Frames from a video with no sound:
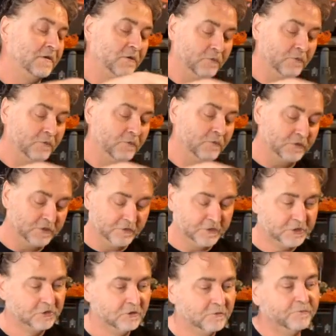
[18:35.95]
You've got the
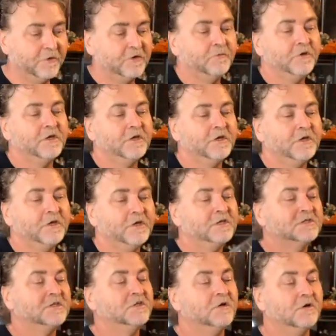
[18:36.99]
2 bottom wings, and you've
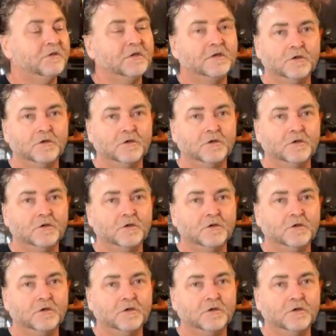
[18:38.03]
got the